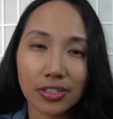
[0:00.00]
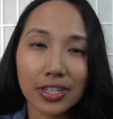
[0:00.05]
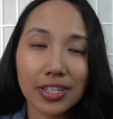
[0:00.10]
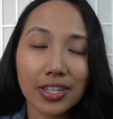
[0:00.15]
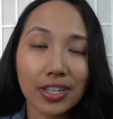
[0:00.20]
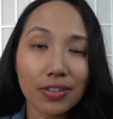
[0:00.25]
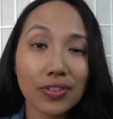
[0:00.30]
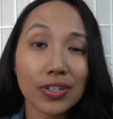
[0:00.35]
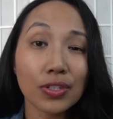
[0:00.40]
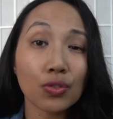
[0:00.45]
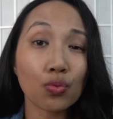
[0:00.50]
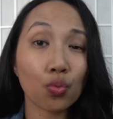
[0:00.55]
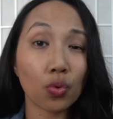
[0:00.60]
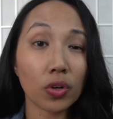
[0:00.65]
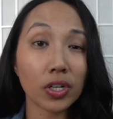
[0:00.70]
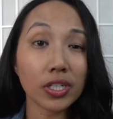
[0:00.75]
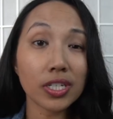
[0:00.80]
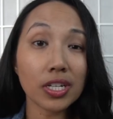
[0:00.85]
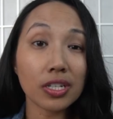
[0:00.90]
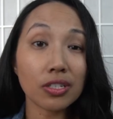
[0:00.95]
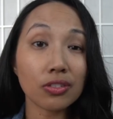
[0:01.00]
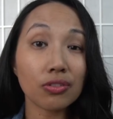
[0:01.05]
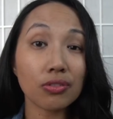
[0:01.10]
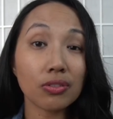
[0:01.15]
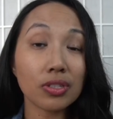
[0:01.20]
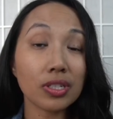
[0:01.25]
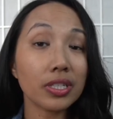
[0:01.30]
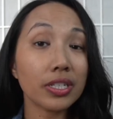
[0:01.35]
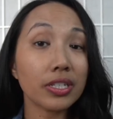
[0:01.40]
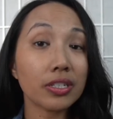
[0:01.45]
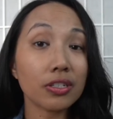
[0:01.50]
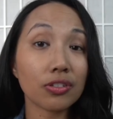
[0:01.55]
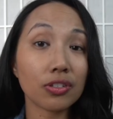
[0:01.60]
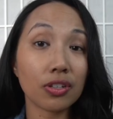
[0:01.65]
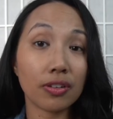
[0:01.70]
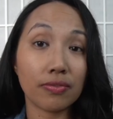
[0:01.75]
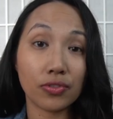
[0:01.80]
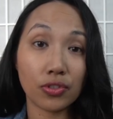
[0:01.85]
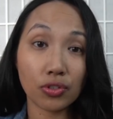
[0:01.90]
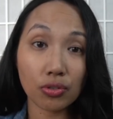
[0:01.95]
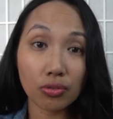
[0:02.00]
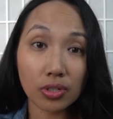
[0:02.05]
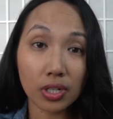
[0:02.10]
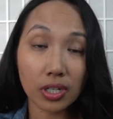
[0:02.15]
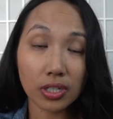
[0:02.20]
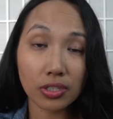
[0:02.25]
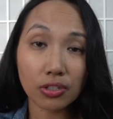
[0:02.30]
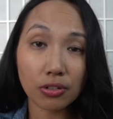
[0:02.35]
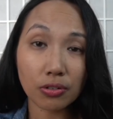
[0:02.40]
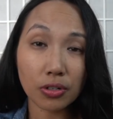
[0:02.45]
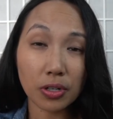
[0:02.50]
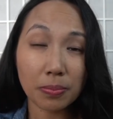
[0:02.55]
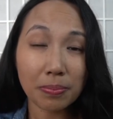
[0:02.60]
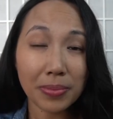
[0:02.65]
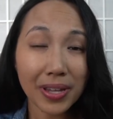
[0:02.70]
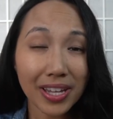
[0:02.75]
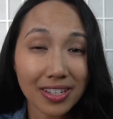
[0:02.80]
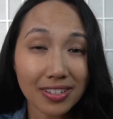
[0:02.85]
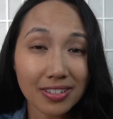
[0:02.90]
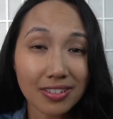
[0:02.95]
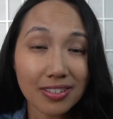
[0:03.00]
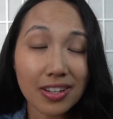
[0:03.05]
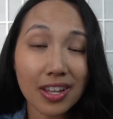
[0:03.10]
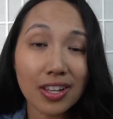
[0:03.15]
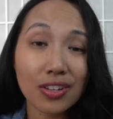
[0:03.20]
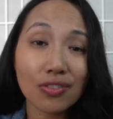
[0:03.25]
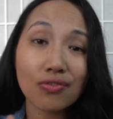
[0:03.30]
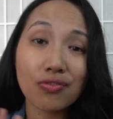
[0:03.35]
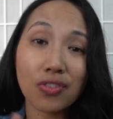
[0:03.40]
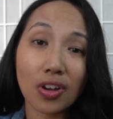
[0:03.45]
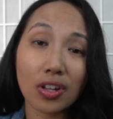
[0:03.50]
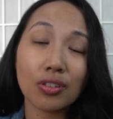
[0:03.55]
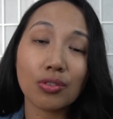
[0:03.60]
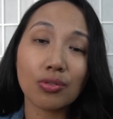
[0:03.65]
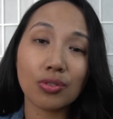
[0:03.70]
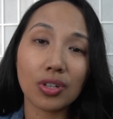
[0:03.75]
to give his warning to the leaders of Judah to repent and follow